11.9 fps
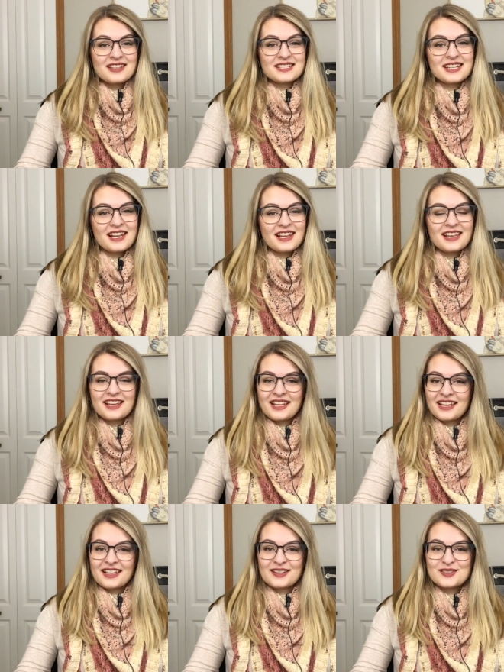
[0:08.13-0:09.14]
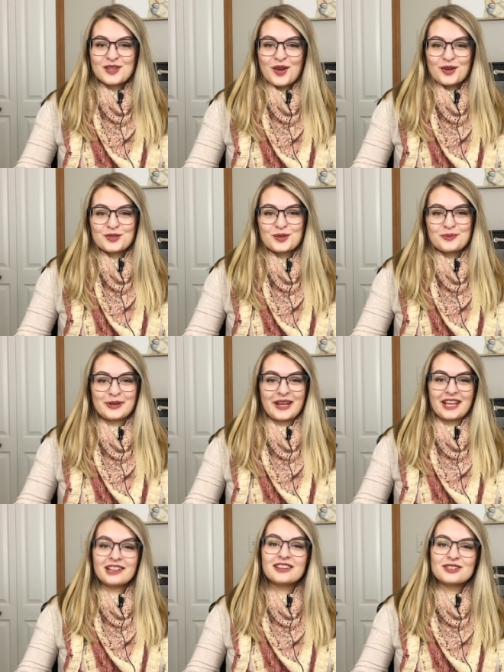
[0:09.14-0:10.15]
Today is October
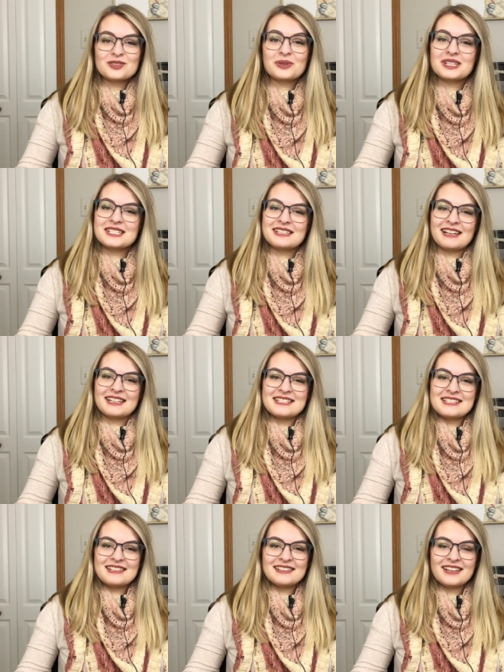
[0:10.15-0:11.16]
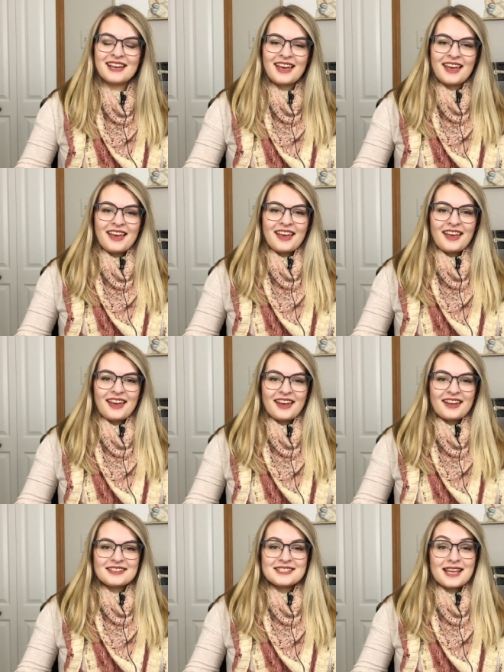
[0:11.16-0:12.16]
8th, 2019,
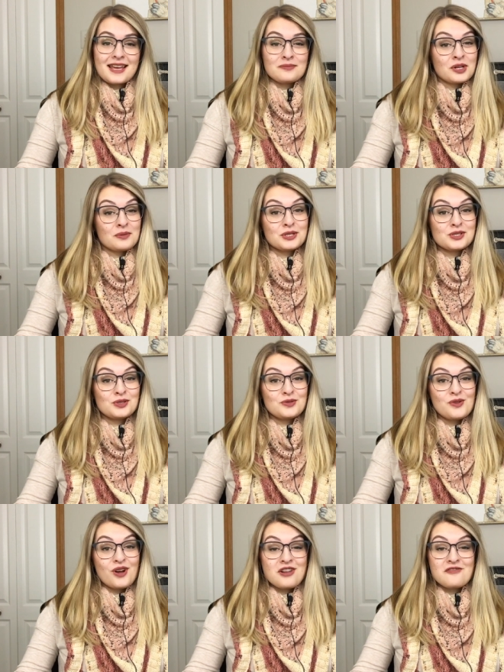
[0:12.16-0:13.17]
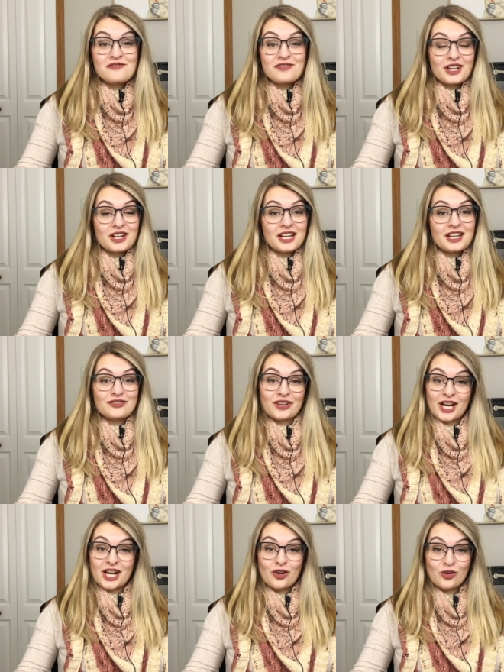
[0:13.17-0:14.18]
and I'm coming to you on a very,
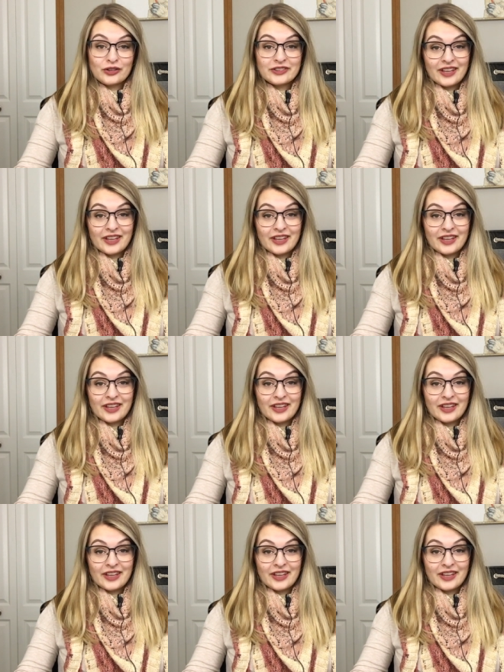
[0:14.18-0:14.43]
very cold